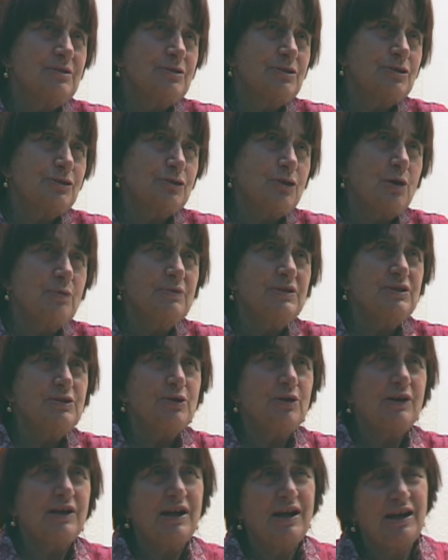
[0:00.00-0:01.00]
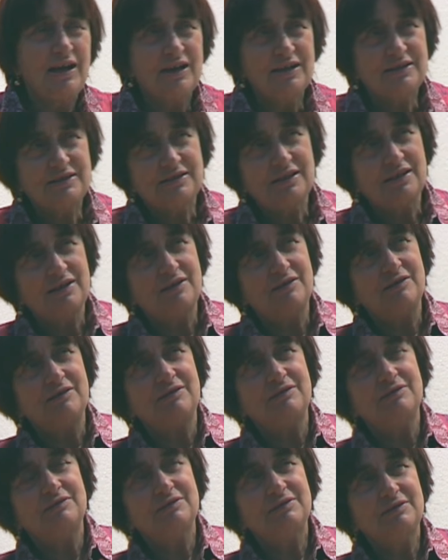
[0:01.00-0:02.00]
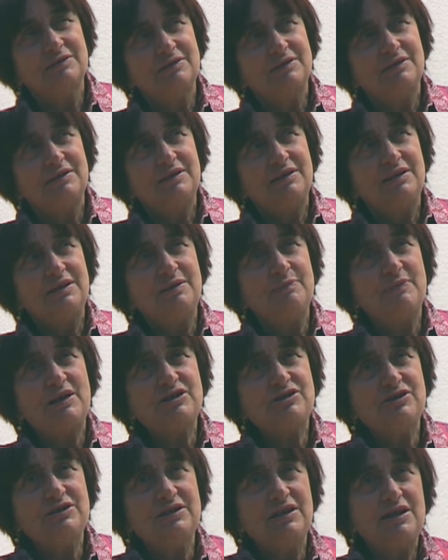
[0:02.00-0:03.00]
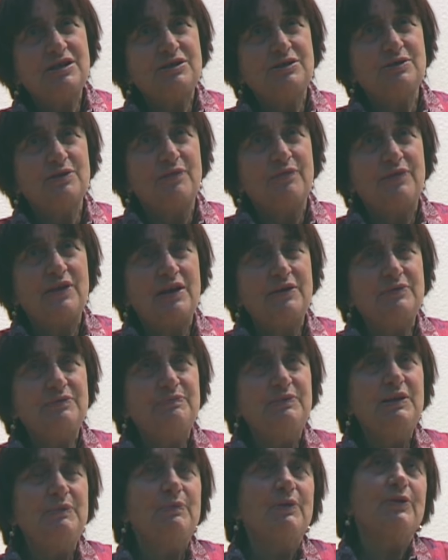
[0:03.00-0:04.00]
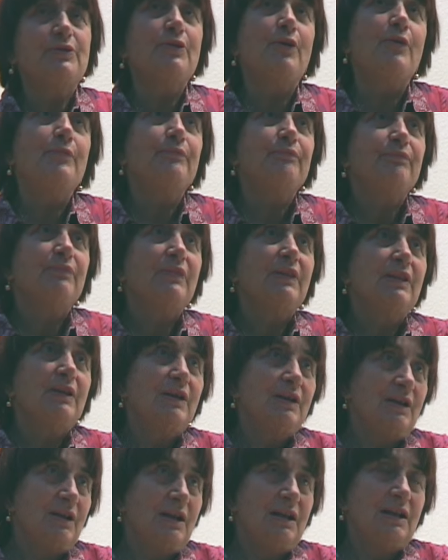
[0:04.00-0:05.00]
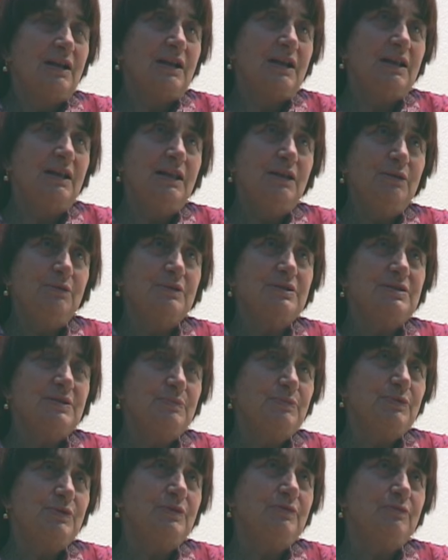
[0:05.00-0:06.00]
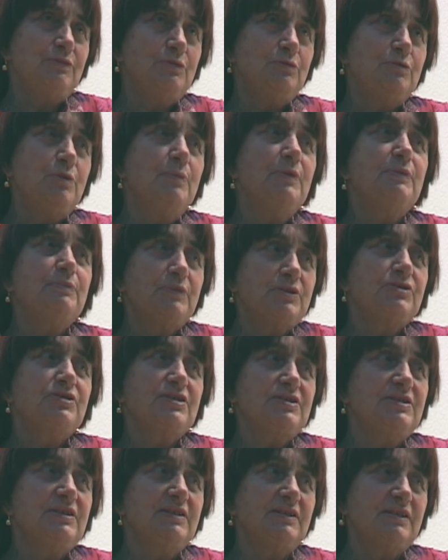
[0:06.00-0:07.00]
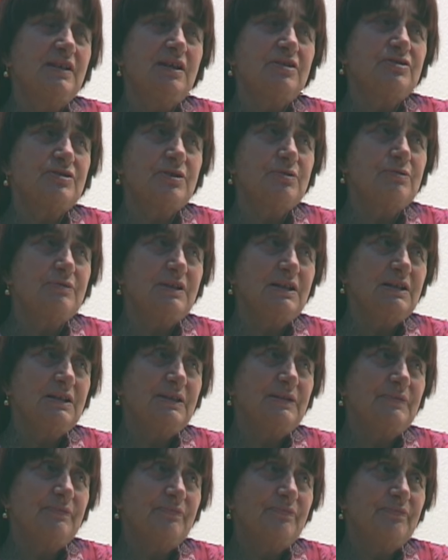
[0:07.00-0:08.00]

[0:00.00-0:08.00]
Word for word: stories or character or imagination of that people. So Cleo is a beautiful woman, but she's in danger really.